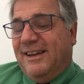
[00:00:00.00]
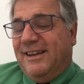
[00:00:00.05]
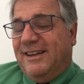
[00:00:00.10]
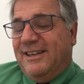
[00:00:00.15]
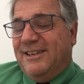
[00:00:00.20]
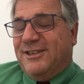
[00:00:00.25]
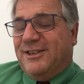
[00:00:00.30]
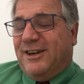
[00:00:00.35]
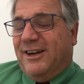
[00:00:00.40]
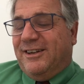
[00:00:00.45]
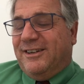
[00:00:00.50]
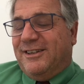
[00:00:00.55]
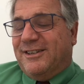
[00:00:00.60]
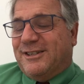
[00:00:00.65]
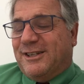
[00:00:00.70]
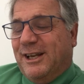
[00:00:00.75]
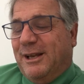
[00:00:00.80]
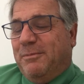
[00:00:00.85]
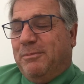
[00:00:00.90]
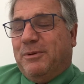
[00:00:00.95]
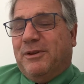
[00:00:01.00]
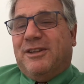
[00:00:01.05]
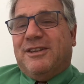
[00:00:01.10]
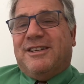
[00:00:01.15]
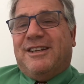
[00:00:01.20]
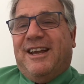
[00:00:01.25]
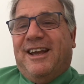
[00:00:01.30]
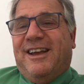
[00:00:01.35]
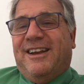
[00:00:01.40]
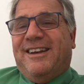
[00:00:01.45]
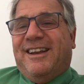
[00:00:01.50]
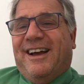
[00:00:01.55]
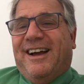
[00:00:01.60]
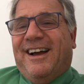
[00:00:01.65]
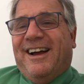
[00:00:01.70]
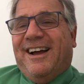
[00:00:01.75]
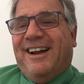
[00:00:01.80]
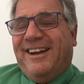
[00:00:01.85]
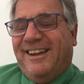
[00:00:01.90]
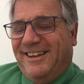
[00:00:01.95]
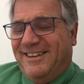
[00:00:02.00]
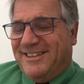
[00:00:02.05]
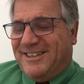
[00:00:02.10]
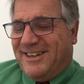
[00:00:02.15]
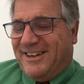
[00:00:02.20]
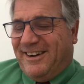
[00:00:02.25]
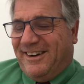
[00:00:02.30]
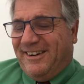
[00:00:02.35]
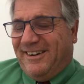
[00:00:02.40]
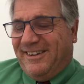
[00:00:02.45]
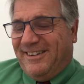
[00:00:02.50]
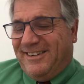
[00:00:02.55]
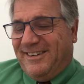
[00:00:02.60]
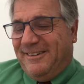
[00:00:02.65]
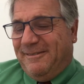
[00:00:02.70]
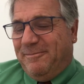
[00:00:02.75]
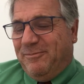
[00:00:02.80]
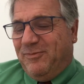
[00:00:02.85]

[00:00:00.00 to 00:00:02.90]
He's gone to sleep with his hand on his cart.